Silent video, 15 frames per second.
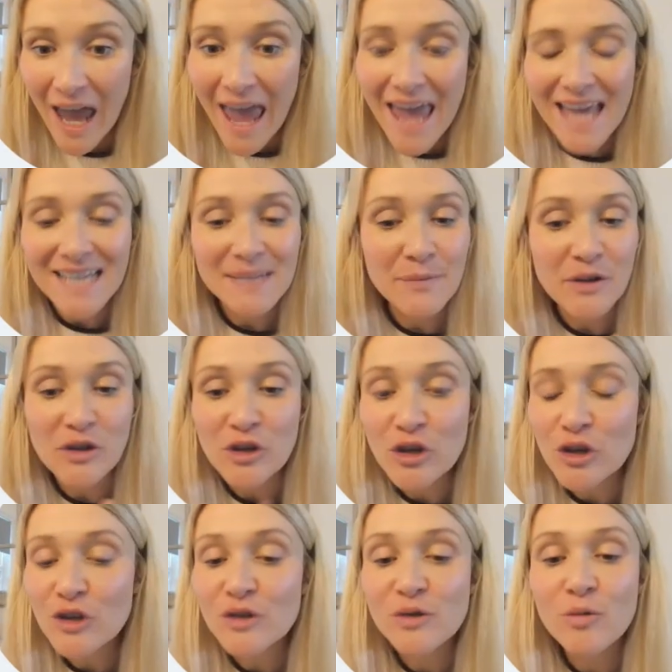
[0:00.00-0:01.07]
It's been
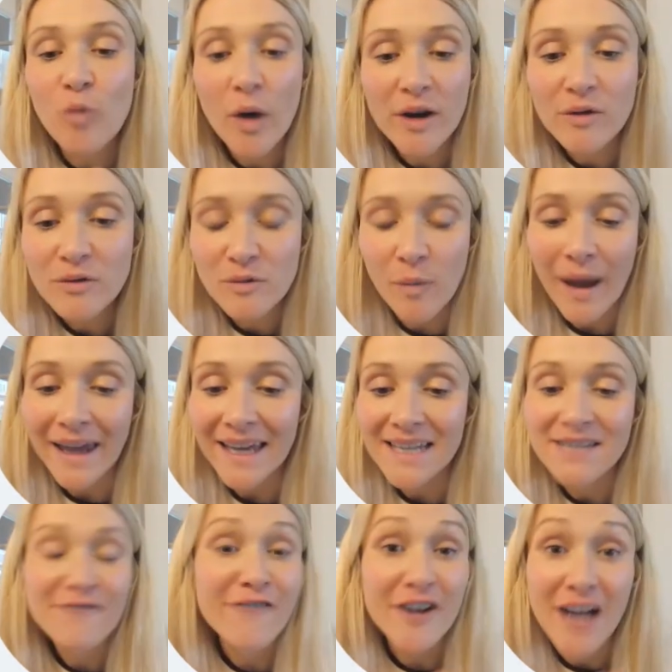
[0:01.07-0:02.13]
used worldwide
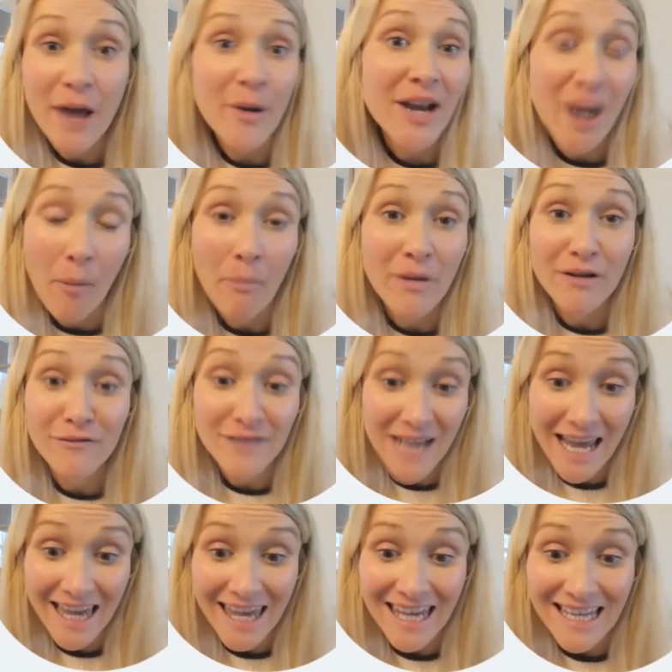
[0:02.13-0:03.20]
for now a number of
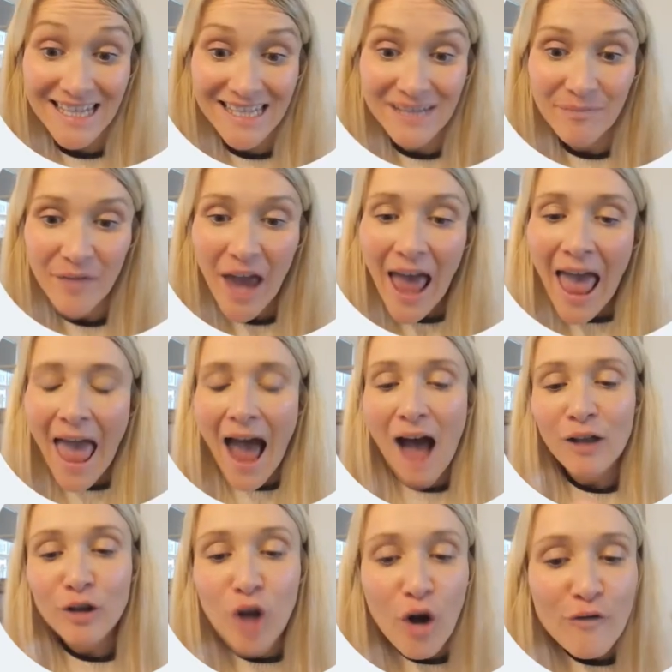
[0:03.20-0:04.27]
decades. A
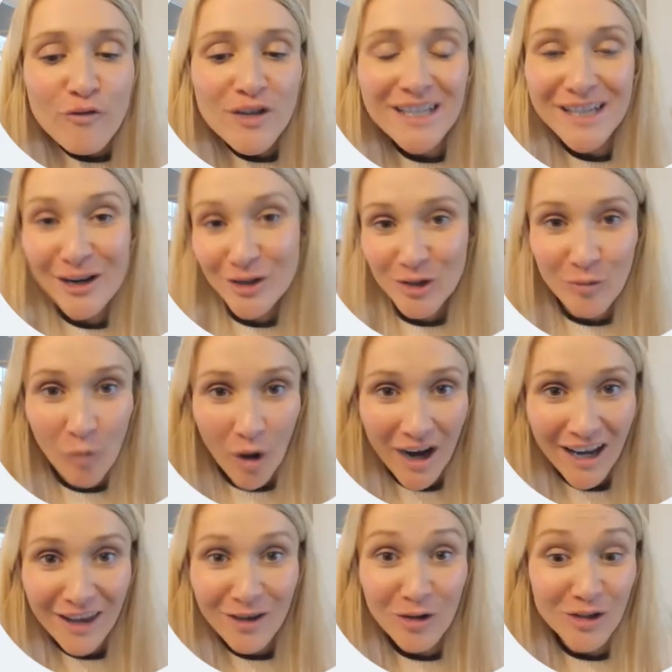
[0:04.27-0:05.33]
lot of research and
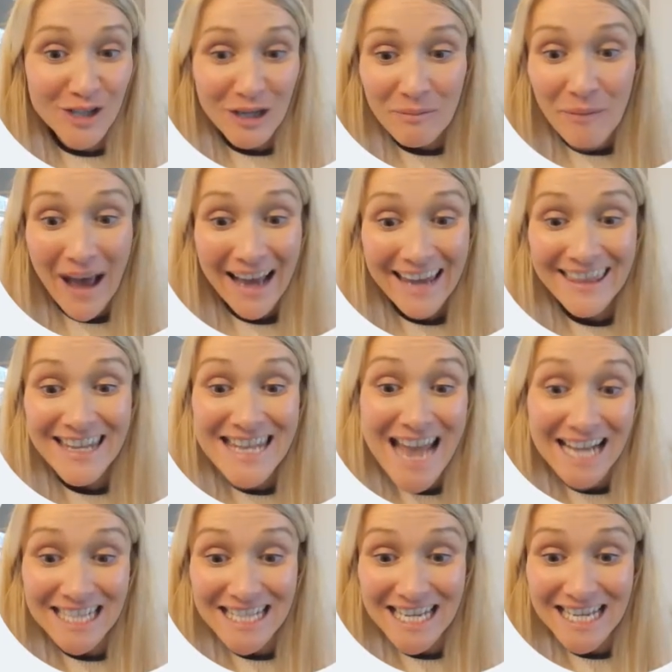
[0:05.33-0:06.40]
work got done back in the
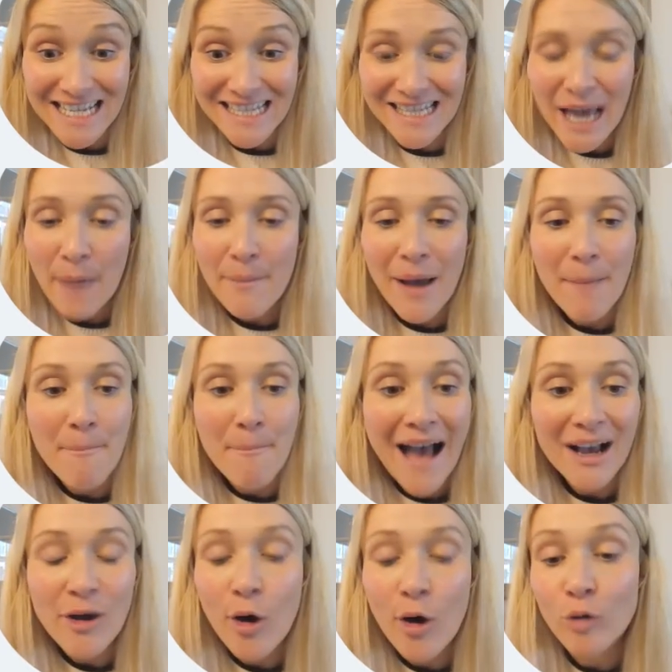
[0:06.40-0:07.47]
90s by a
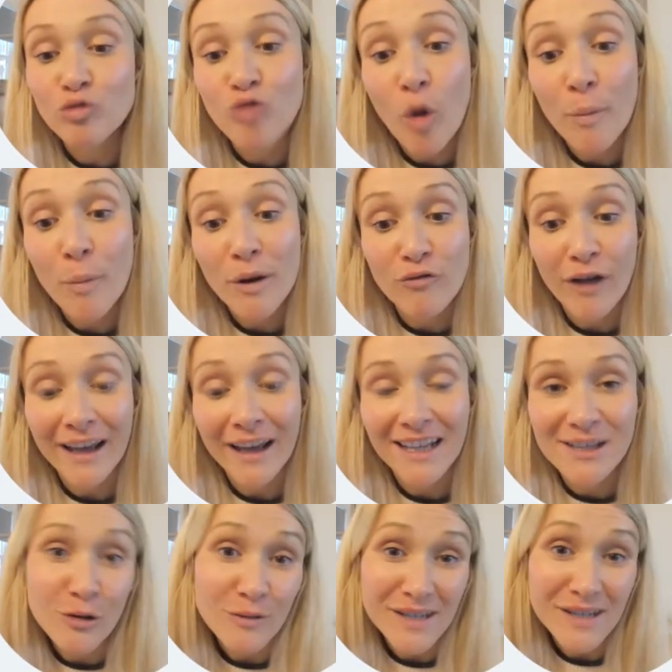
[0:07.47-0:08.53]
man called Robert Wright,
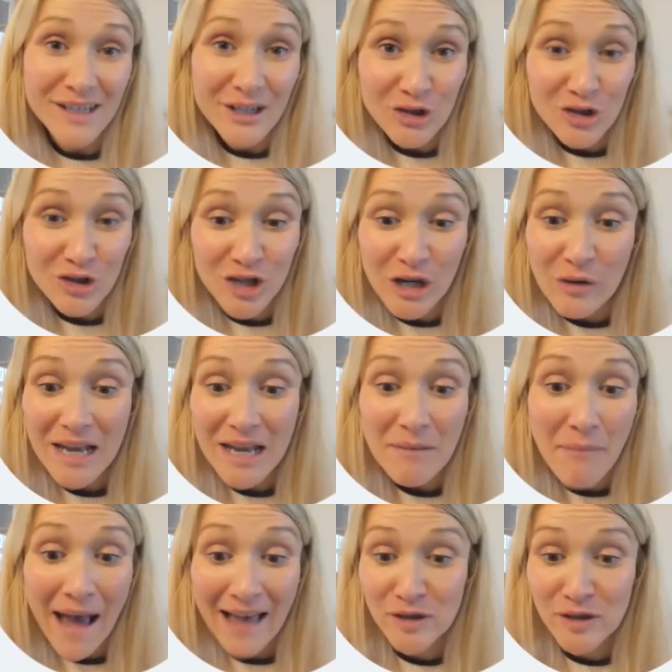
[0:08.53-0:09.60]
who was an Australian
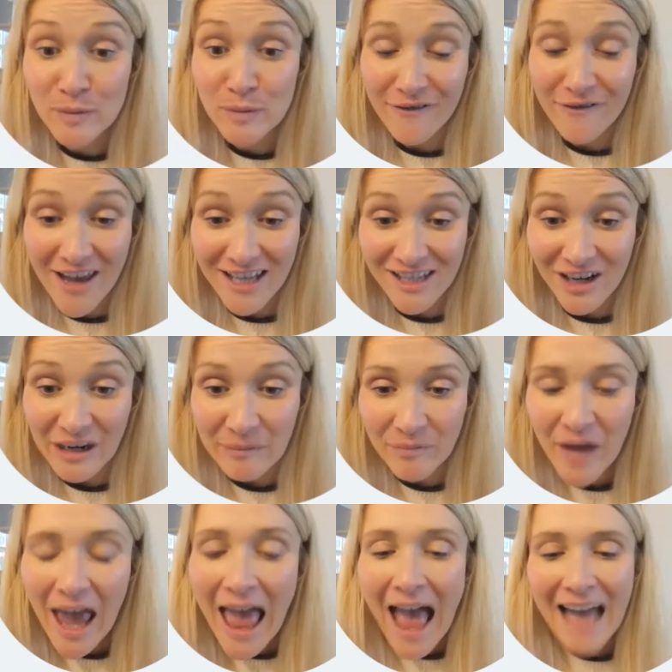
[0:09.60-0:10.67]
maths professor.
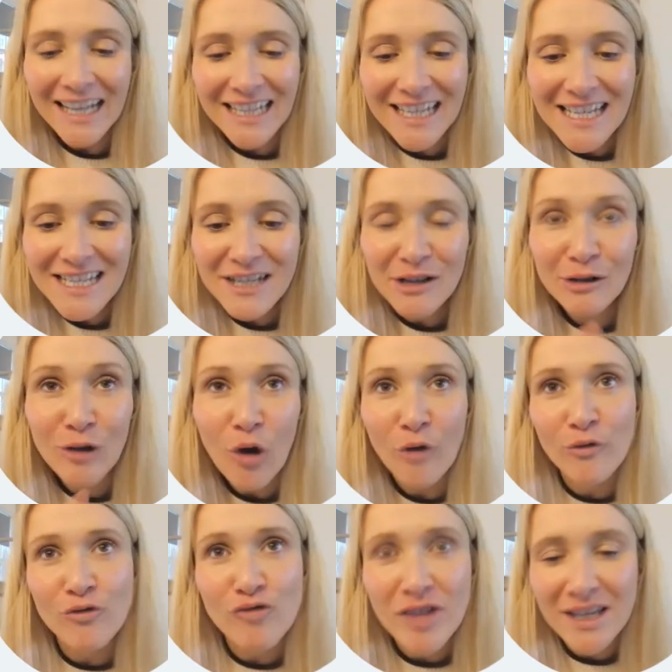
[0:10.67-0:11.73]
And he did a lot
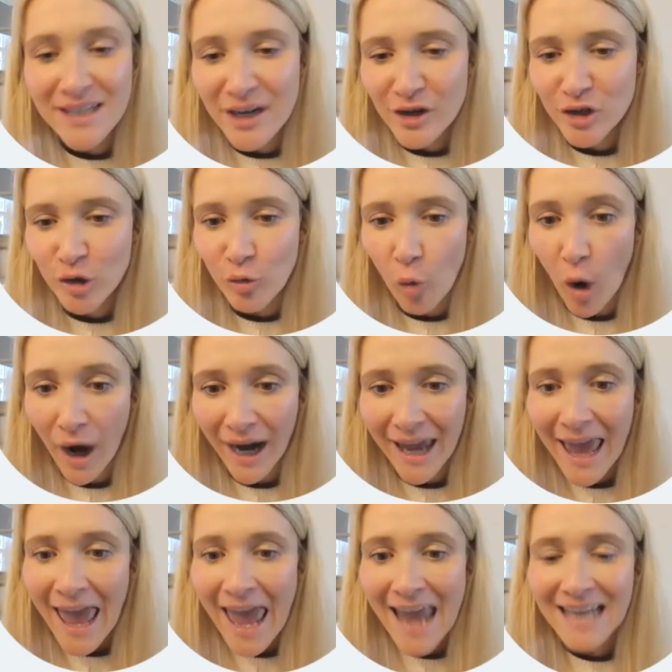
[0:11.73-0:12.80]
of research and work
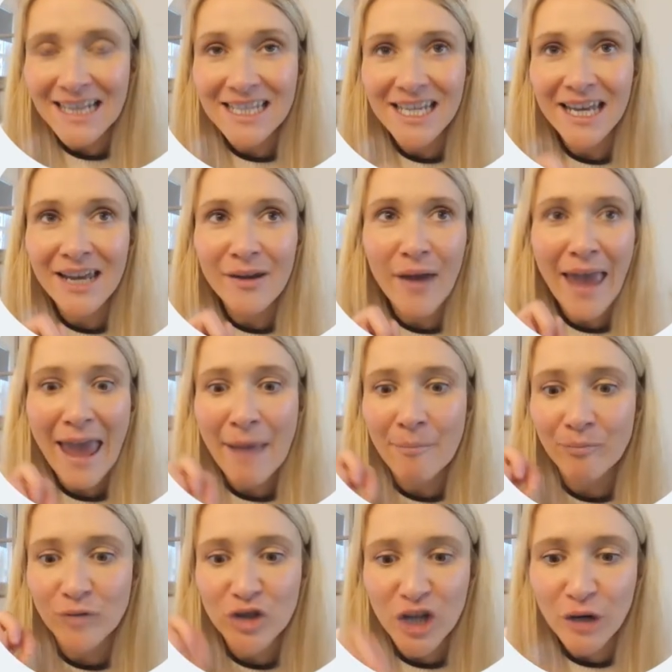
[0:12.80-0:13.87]
into
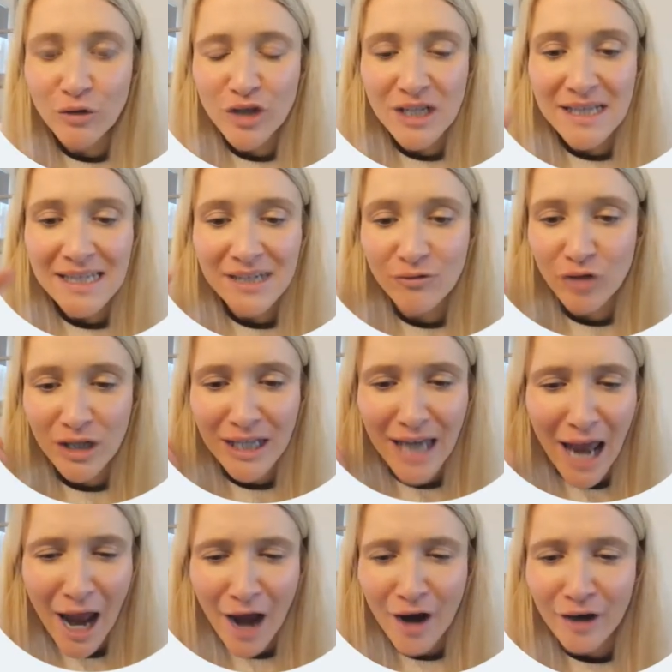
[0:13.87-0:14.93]
children's really
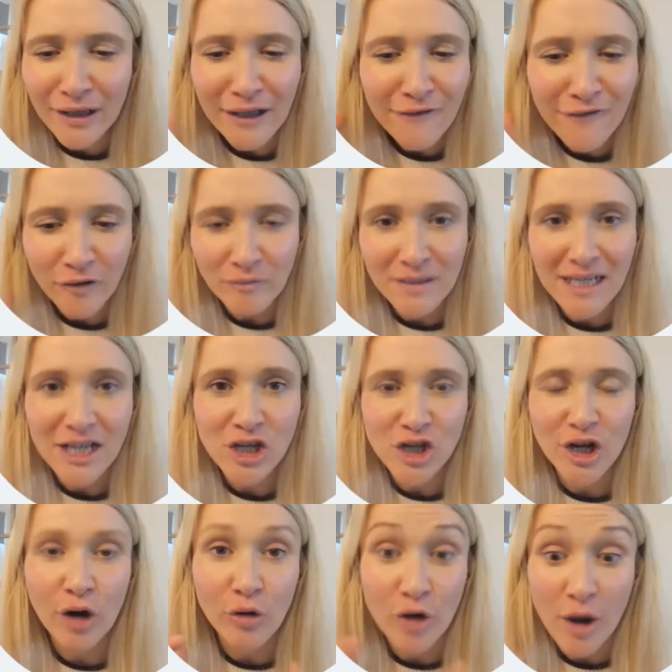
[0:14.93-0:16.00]
early
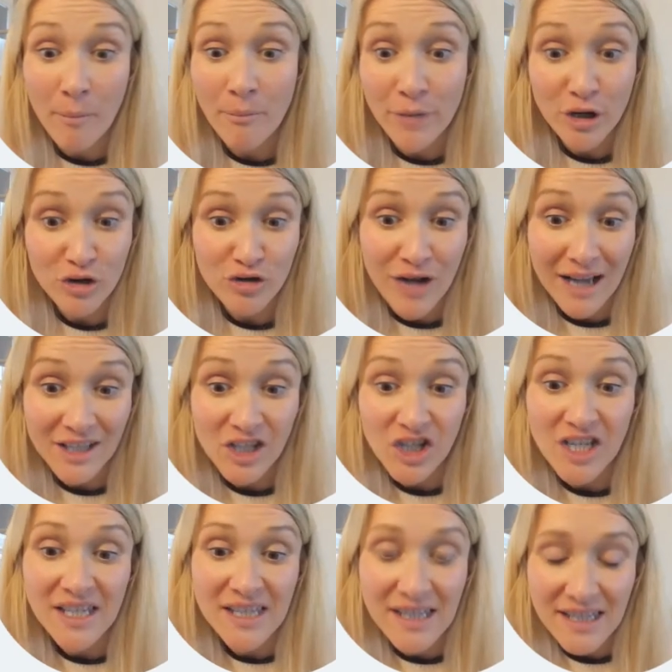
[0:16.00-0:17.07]
foundational number
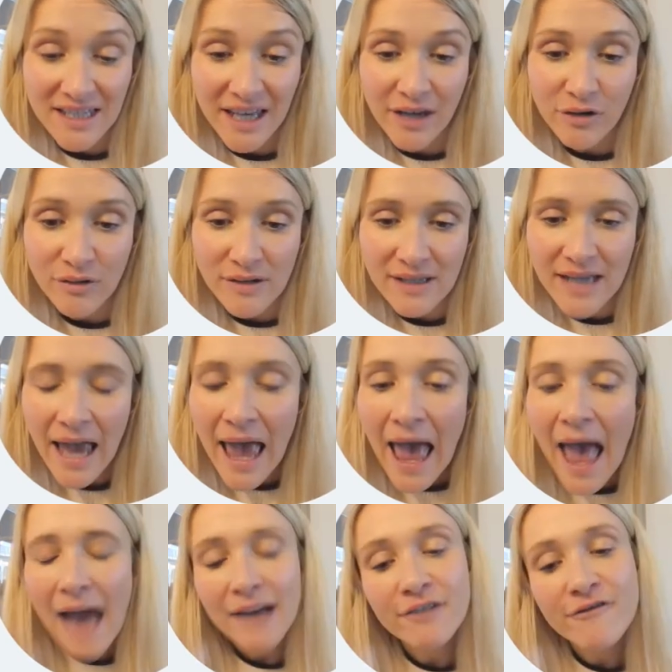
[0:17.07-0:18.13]
strategies and skills.
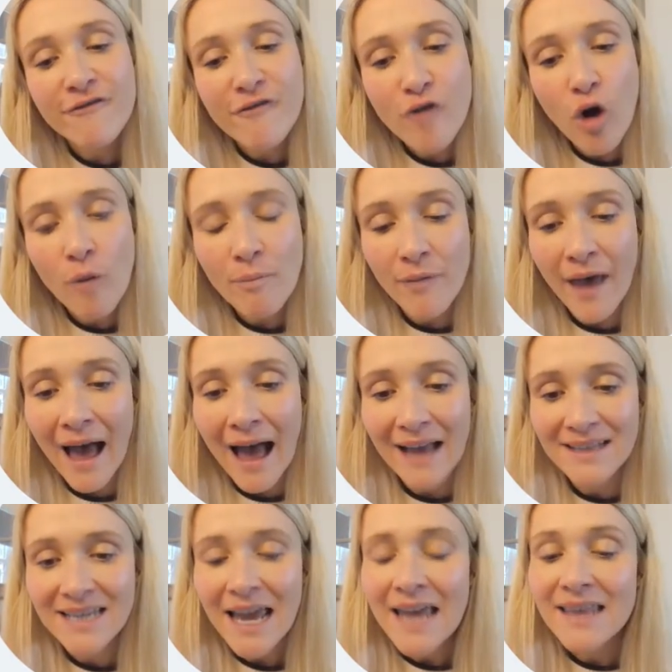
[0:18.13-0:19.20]
And from
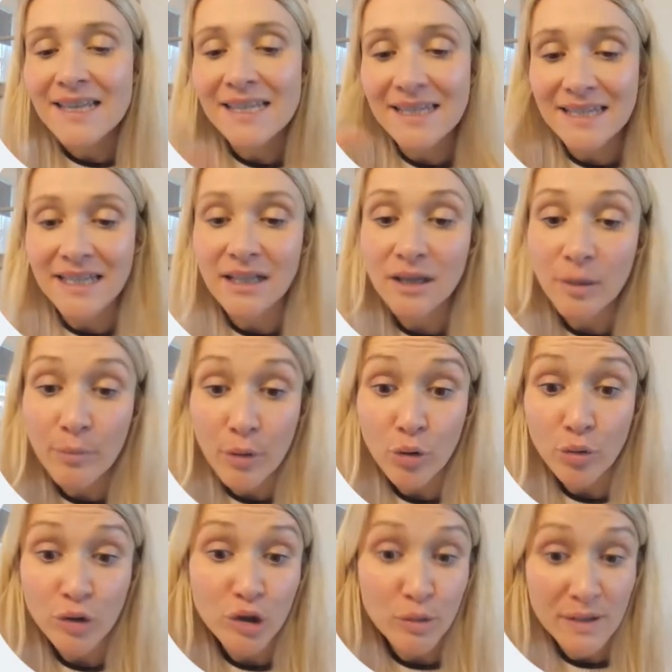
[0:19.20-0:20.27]
that, the SEAL
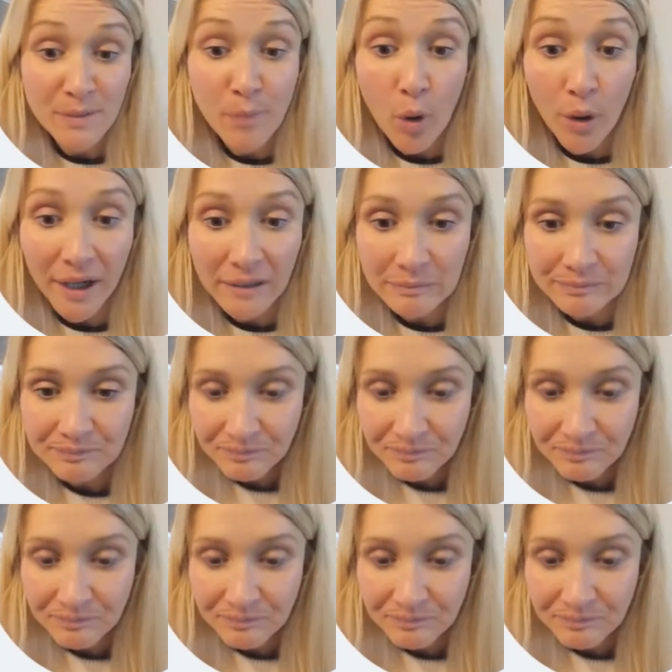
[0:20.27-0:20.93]
approach was born.